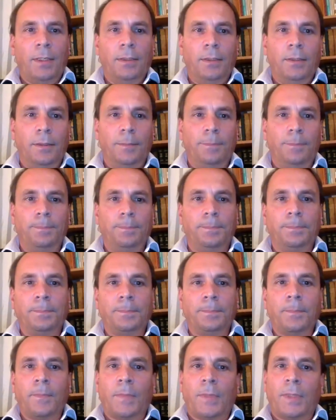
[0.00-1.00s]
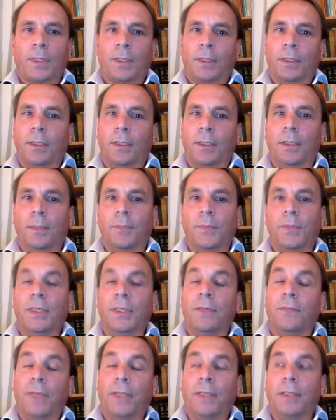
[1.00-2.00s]
Um, um,
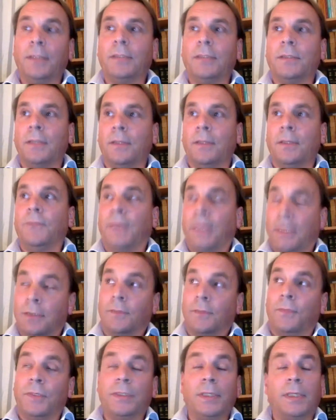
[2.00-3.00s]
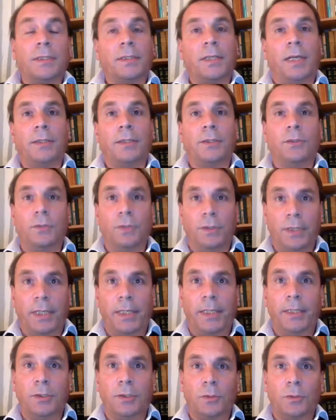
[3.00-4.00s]
the events, the Festival of Idea started
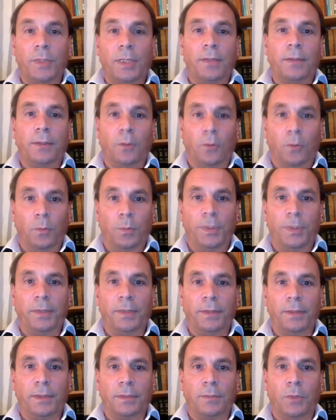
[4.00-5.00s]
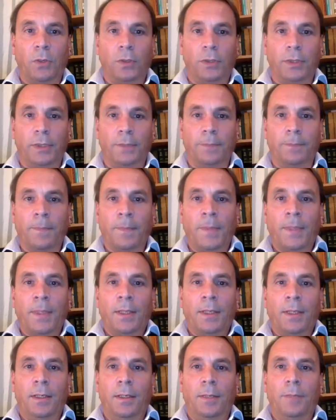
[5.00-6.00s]
today, so we had the opening this morning.
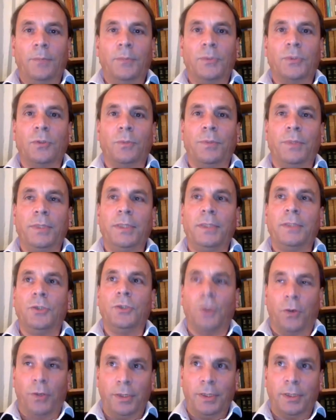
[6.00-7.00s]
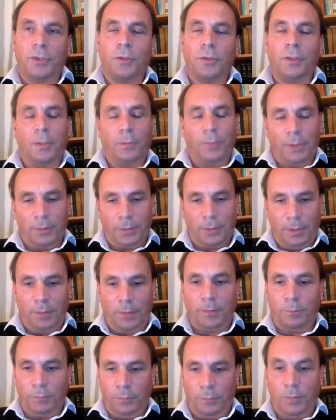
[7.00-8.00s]
Um, so please join us. So there will, uh,
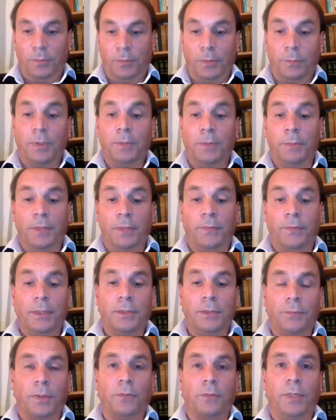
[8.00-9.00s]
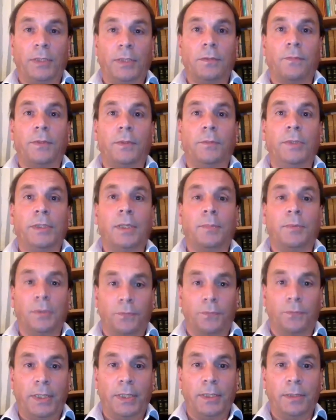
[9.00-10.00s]
there will be events for the rest of the week up
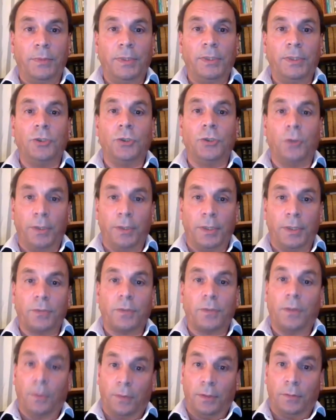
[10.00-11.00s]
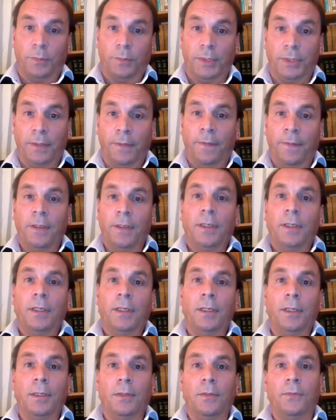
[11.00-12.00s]
till Friday. Please join us throughout the week
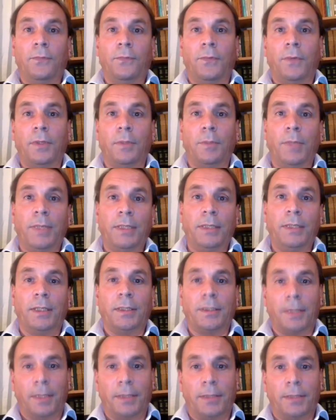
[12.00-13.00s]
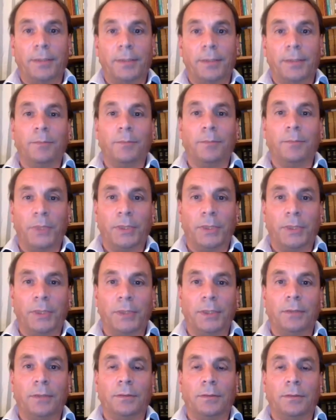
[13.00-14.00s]
uh, for the many exciting,
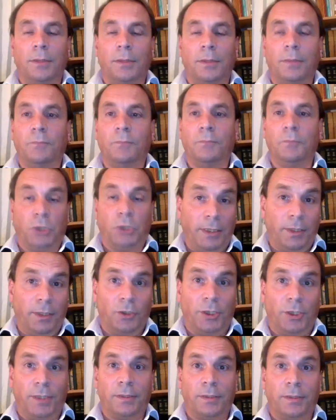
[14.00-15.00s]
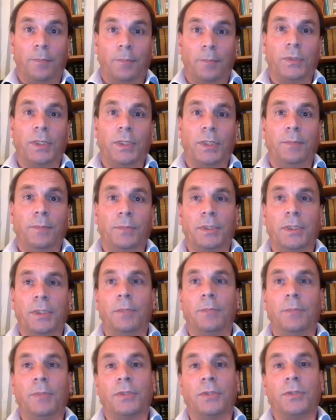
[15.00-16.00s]
brilliant, um, challenging sometimes,
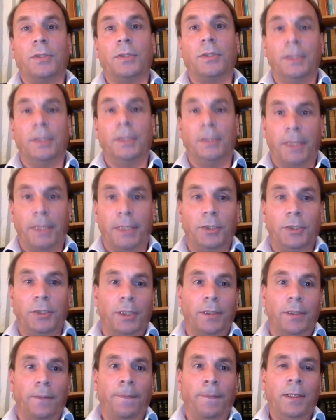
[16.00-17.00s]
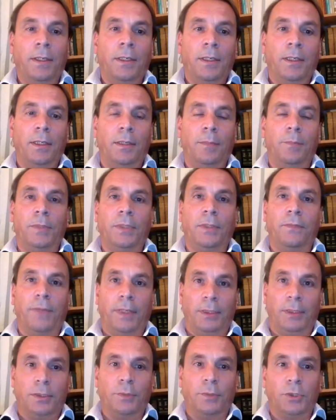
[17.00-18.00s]
uh, but certainly engaging um,
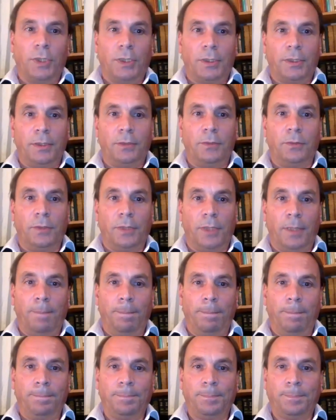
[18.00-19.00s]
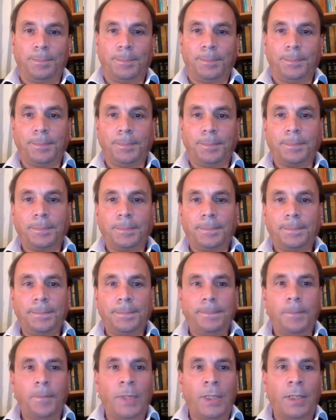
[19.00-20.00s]
events which are still to come.
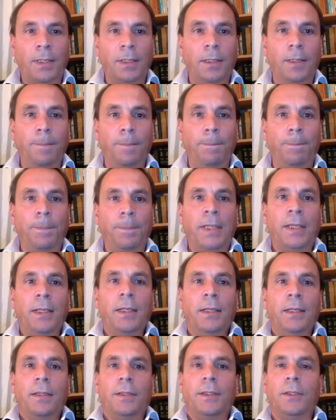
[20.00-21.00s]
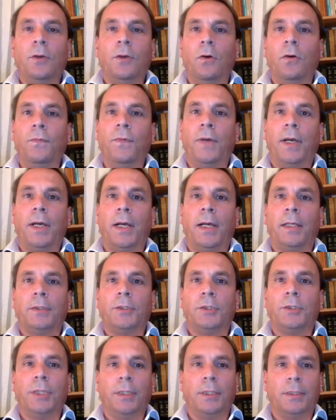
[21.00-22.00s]
Um, the
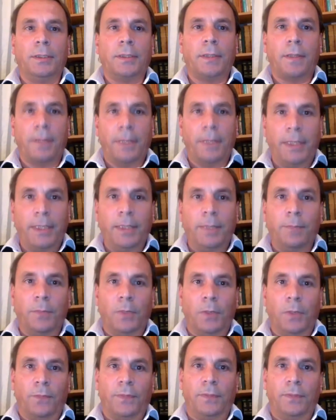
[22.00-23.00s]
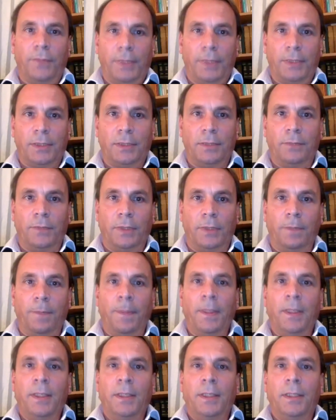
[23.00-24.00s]
overarching theme of the festival
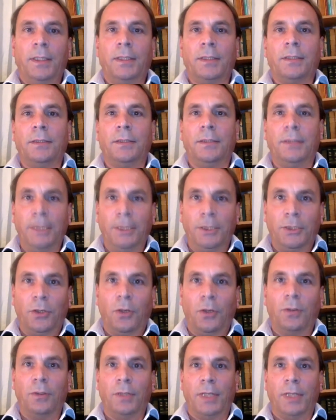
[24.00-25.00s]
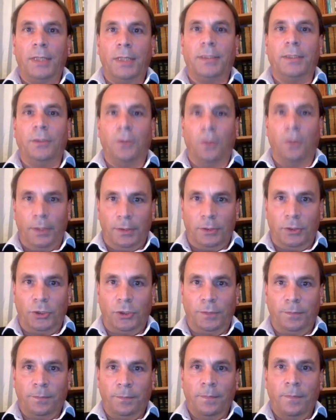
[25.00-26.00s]
is decolonizing
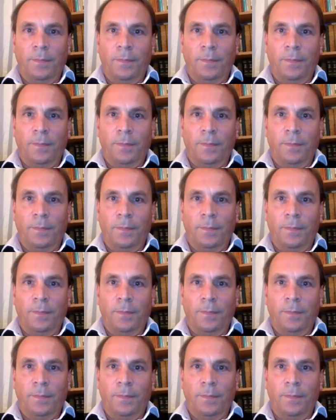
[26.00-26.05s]
knowledge.